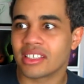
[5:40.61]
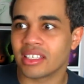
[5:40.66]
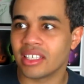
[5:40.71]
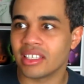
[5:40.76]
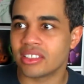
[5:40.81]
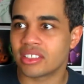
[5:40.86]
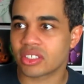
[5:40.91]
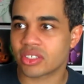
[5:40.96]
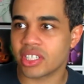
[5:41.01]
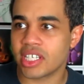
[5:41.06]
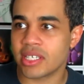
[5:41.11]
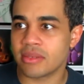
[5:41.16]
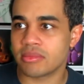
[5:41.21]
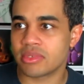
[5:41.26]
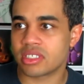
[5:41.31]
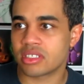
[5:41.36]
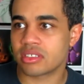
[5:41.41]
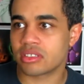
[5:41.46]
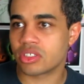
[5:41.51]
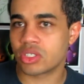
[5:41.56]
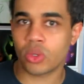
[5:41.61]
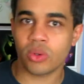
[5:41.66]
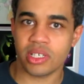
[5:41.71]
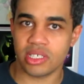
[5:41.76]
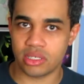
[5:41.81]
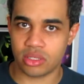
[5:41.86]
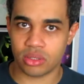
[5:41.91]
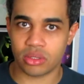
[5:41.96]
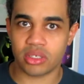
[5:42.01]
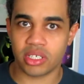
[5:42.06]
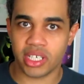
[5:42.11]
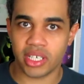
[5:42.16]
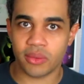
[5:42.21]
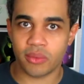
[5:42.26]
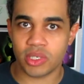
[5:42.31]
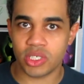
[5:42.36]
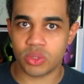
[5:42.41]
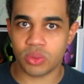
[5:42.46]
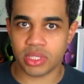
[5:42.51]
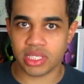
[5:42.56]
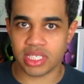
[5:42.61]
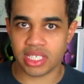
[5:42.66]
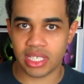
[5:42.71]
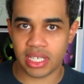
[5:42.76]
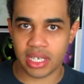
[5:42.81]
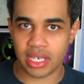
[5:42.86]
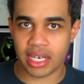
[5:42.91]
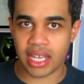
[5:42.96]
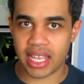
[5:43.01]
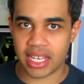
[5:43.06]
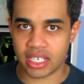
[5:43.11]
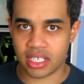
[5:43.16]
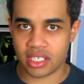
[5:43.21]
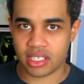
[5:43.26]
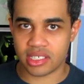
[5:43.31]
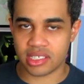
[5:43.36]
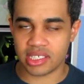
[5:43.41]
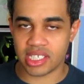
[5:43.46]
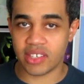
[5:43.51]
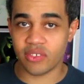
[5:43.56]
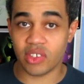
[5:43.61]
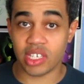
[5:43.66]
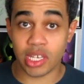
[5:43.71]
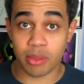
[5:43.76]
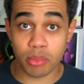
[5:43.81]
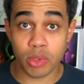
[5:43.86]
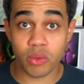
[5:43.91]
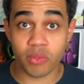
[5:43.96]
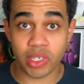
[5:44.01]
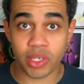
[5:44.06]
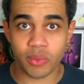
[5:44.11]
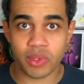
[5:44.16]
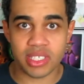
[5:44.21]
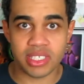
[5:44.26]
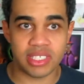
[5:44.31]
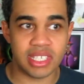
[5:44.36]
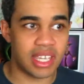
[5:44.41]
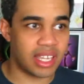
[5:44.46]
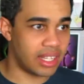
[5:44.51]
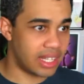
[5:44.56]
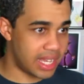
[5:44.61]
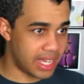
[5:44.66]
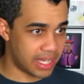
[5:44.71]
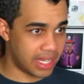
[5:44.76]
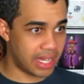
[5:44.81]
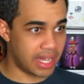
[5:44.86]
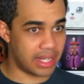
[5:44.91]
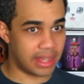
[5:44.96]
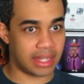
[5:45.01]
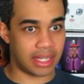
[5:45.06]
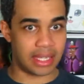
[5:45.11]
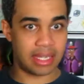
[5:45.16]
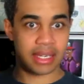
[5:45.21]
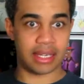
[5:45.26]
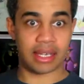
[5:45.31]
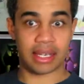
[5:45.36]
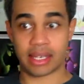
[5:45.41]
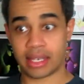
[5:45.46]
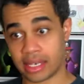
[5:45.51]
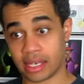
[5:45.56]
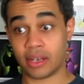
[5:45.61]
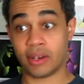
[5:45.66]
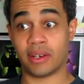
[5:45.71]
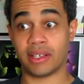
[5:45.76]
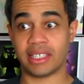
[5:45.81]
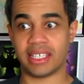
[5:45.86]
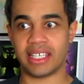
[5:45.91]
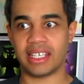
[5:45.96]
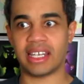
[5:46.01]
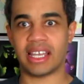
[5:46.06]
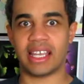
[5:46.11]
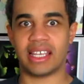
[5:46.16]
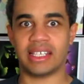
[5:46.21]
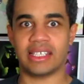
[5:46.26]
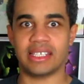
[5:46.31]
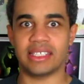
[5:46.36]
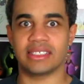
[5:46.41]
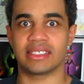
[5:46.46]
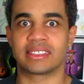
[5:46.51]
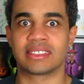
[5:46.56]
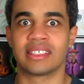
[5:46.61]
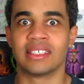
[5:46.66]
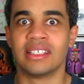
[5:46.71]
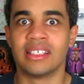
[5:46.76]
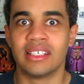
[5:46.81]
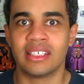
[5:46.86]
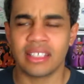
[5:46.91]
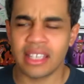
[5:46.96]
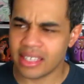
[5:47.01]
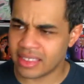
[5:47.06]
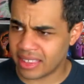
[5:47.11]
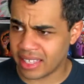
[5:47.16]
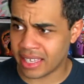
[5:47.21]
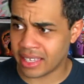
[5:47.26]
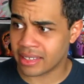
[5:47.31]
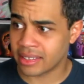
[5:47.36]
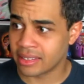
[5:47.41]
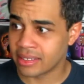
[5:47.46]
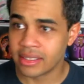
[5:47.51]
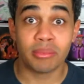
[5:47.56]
it screams Toy Story, which was in the 90s, and even the movie was set, like, in the early 90s, I think.